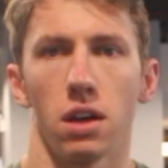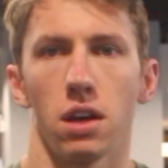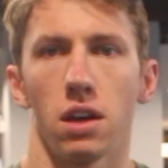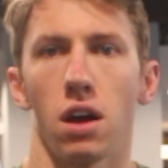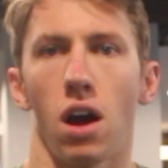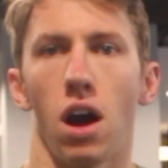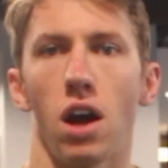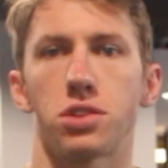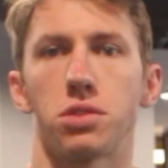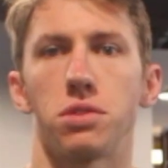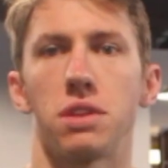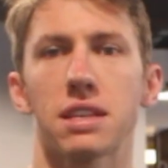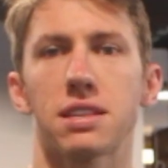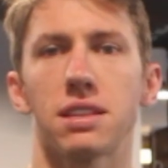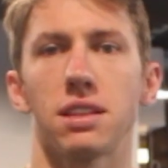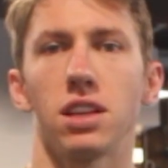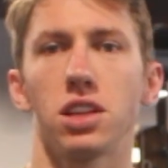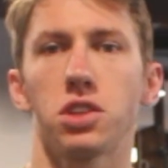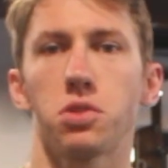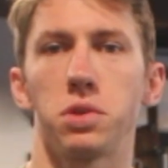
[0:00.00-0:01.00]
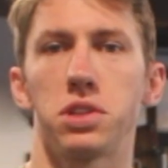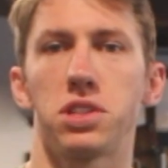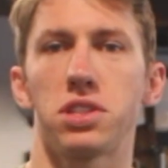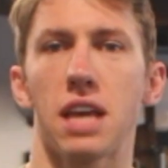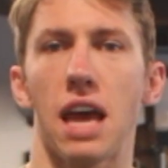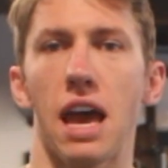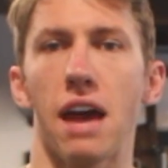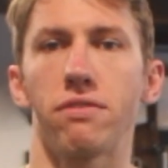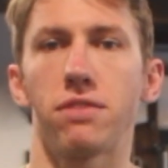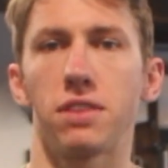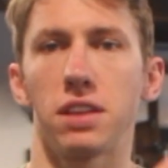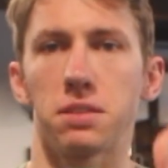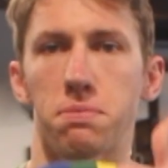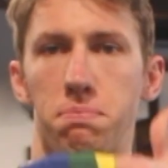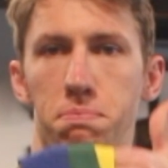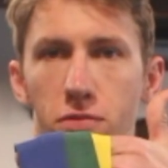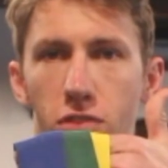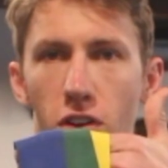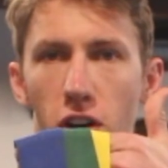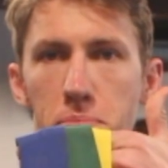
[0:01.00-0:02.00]
All right, so next on the list, we just have these
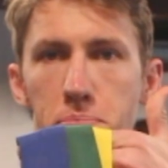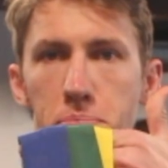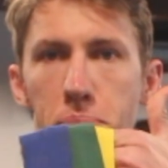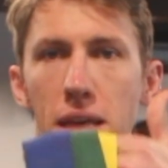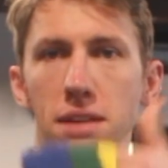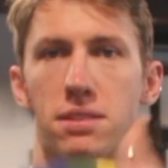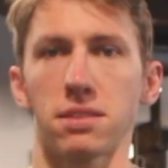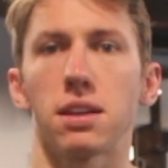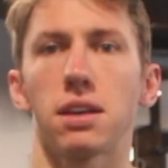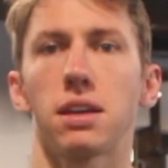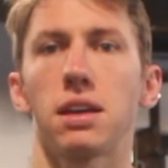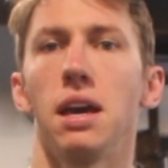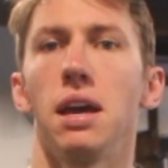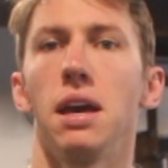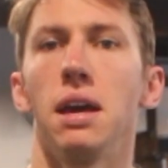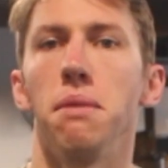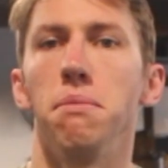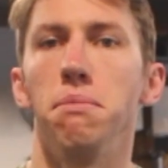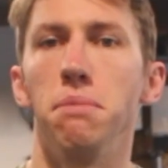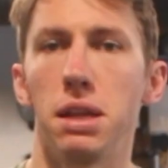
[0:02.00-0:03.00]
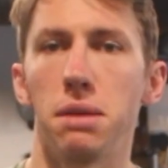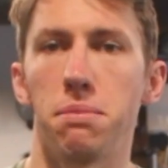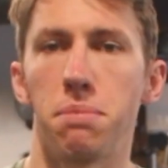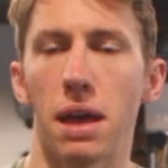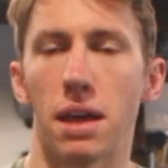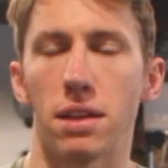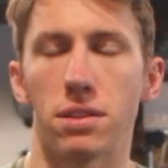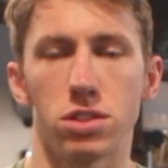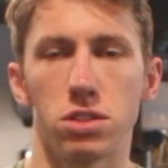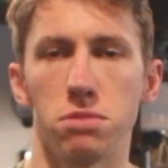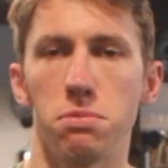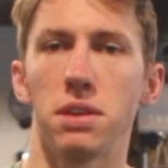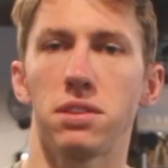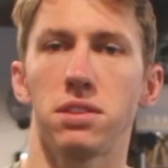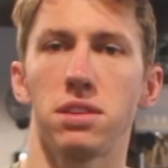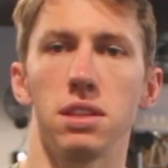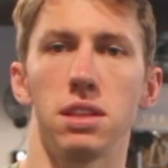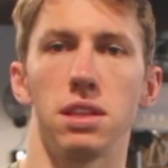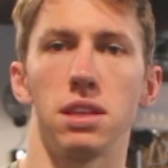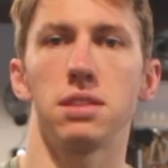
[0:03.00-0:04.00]
very basic mini bands. You may
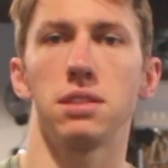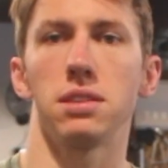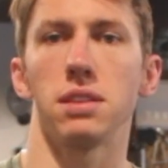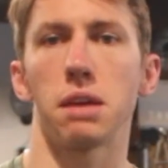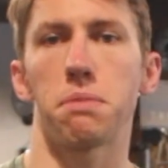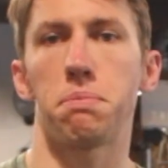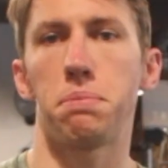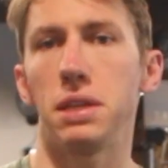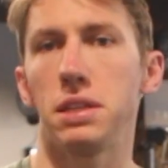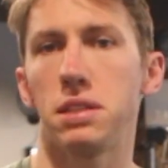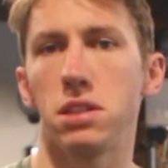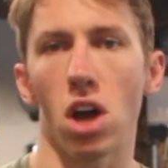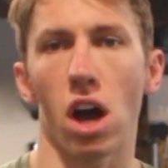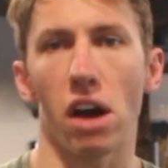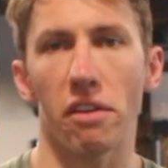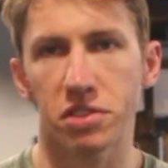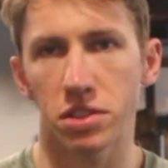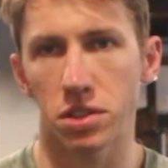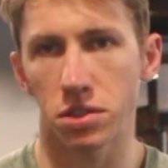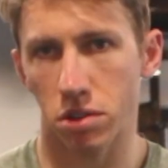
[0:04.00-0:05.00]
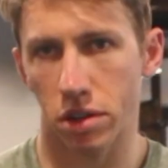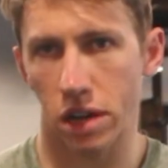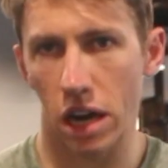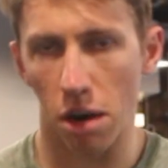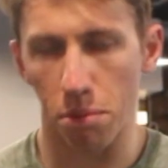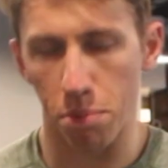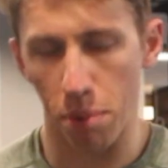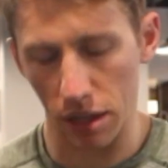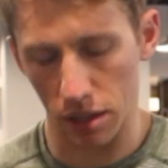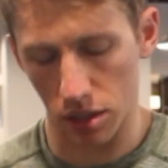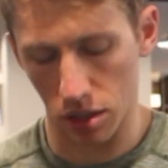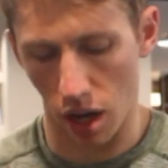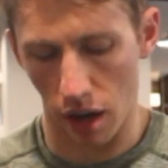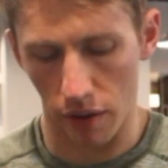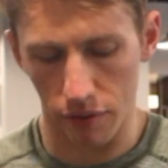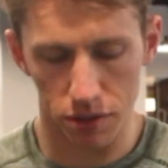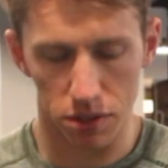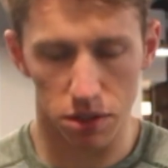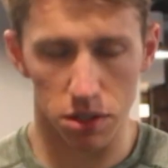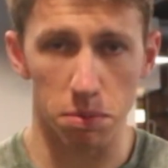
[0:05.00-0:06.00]
see these in like PT offices or chiropractic
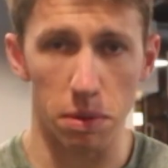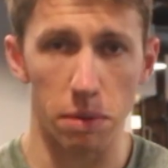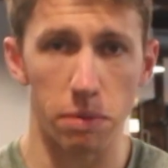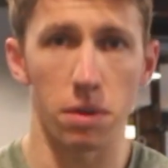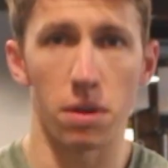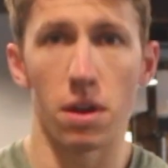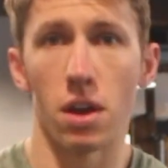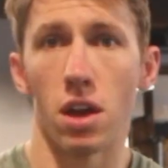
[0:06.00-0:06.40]
offices, maybe